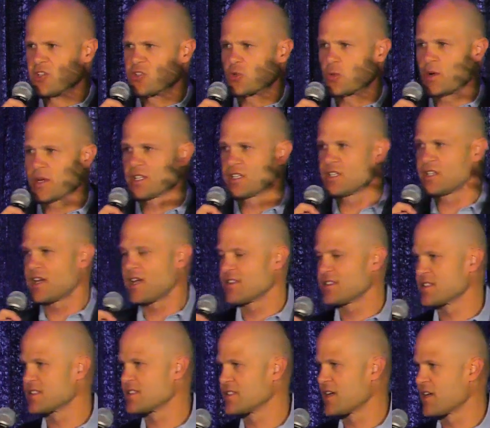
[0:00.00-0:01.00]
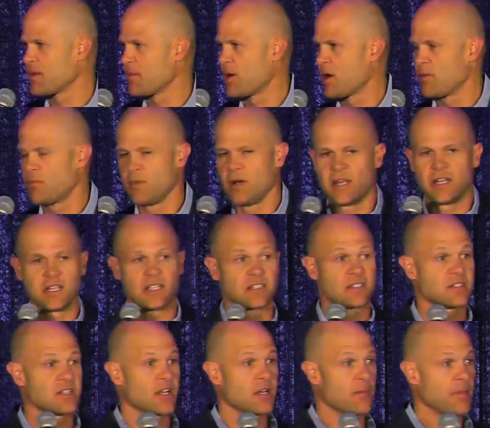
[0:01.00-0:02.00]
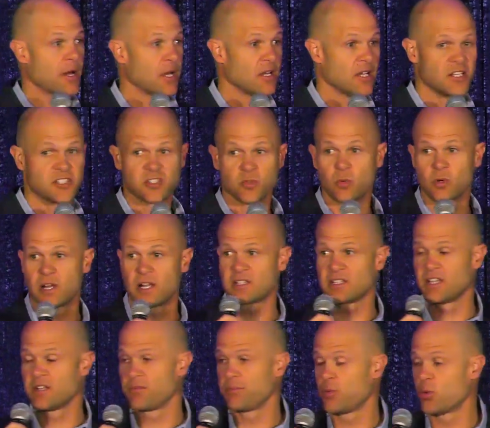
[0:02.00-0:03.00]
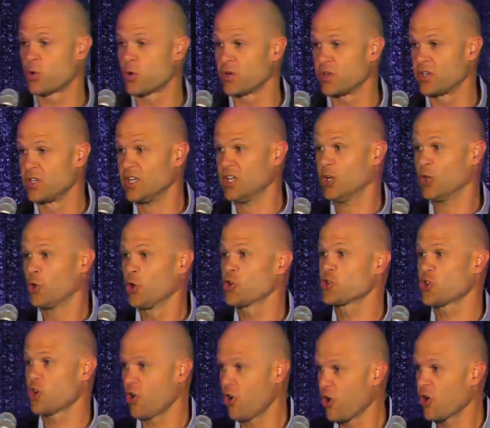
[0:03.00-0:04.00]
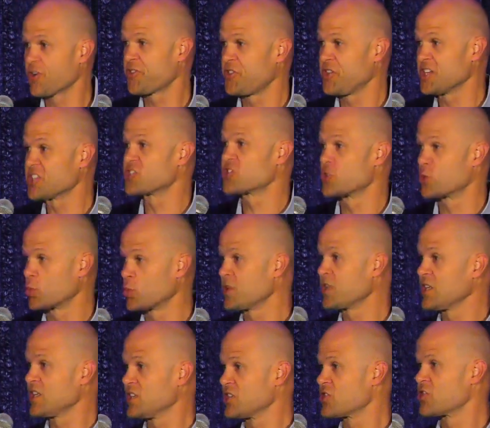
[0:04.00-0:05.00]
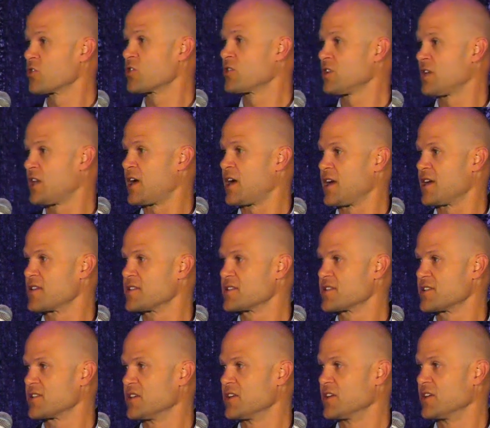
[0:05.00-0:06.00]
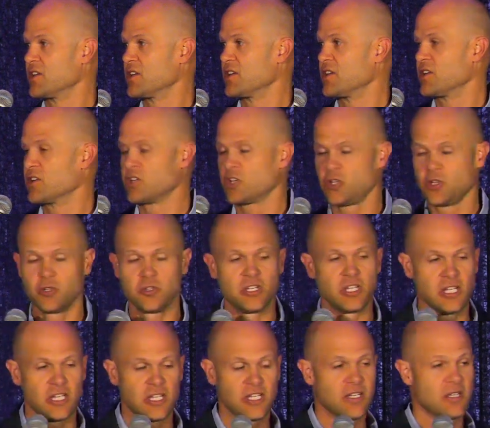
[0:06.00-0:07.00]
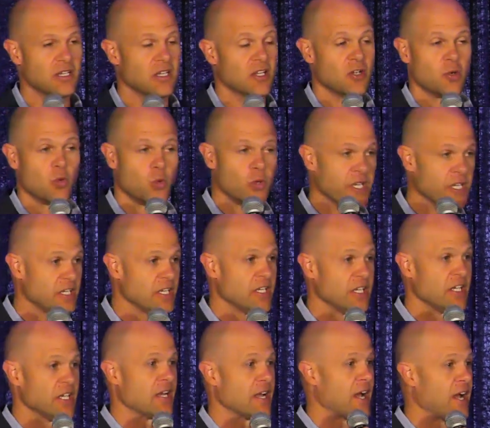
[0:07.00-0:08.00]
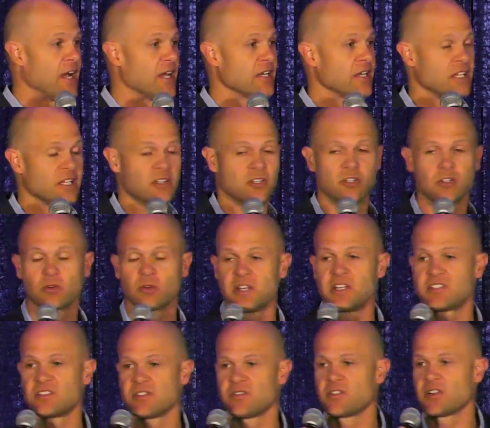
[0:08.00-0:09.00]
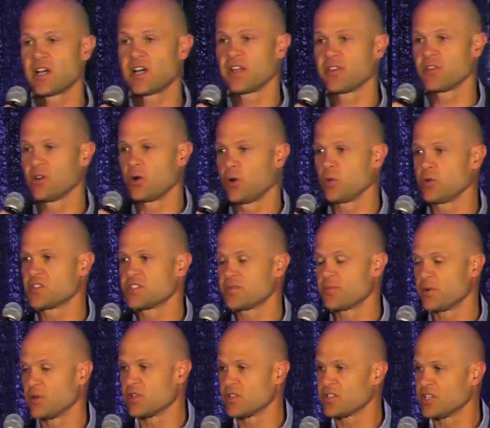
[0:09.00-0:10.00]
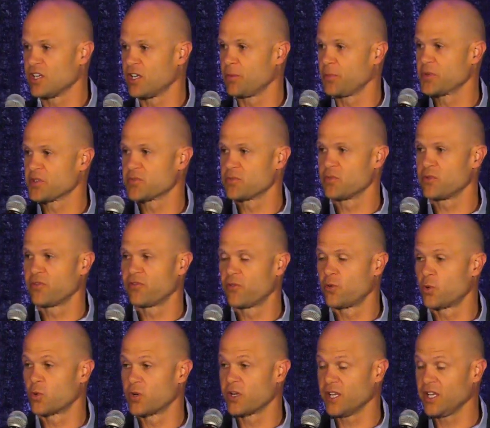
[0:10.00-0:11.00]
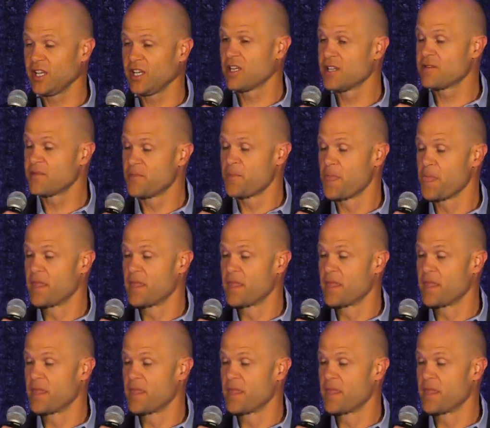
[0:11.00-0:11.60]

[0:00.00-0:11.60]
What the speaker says: to recognize it's not about money, it's not about us, and we're not that important, those are hard things to really internalize. I need the grace of God, the Holy Spirit, to help us move forward. And,